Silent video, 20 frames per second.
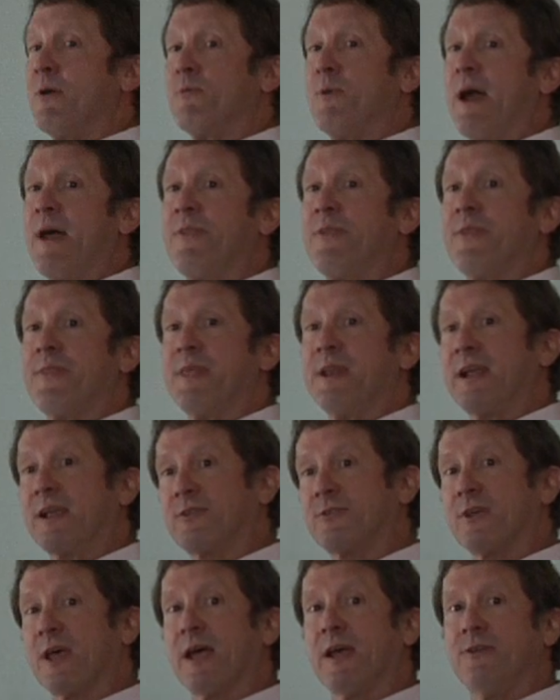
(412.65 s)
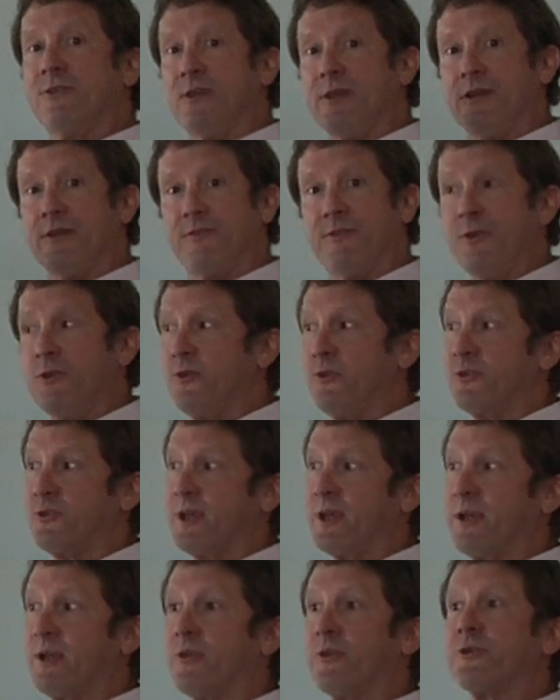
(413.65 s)
rather than excising a few
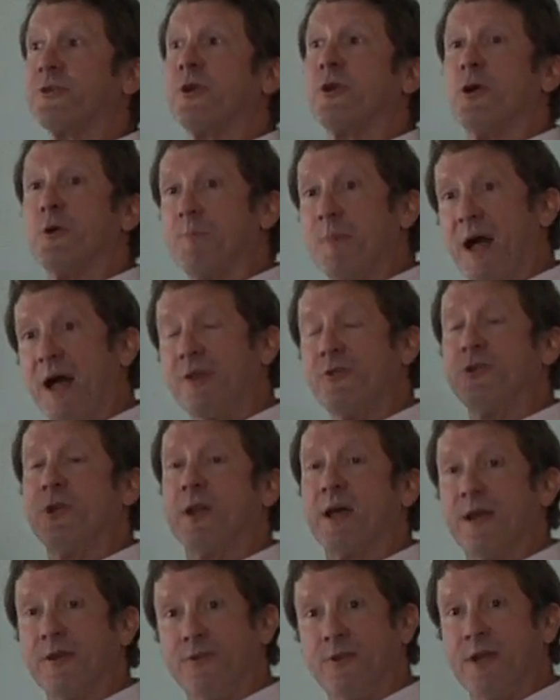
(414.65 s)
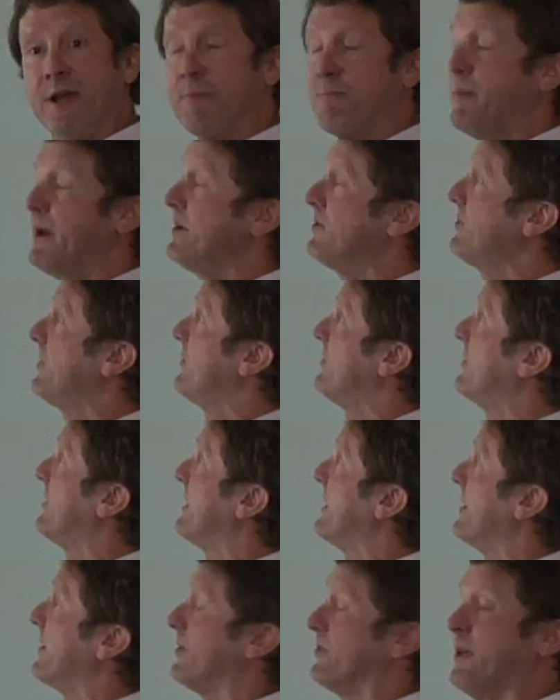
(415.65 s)
cells or homogenizing a bunch of
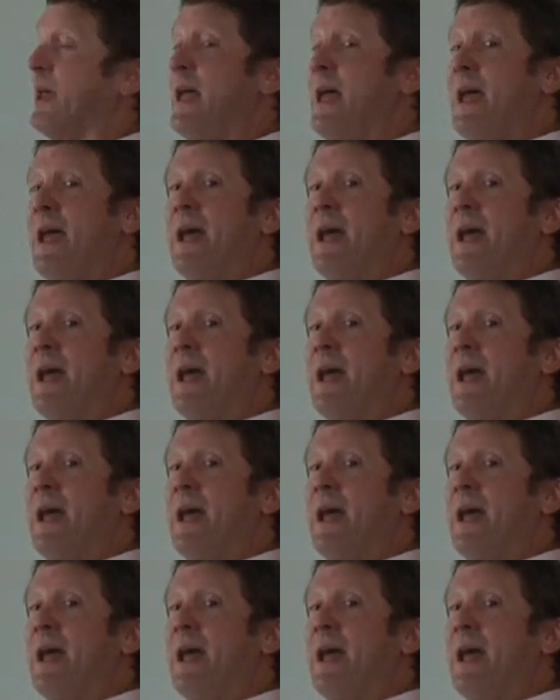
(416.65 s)
cells